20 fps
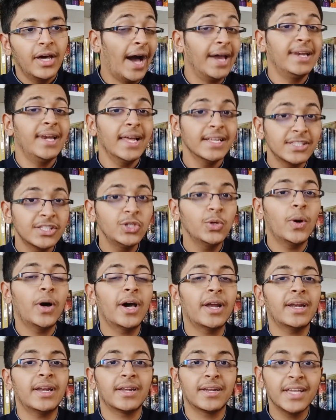unless you
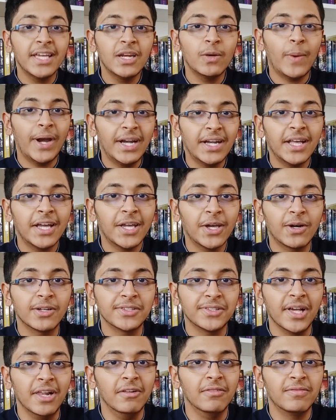are reinventing
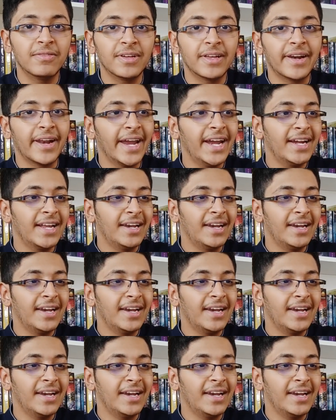yourself, right?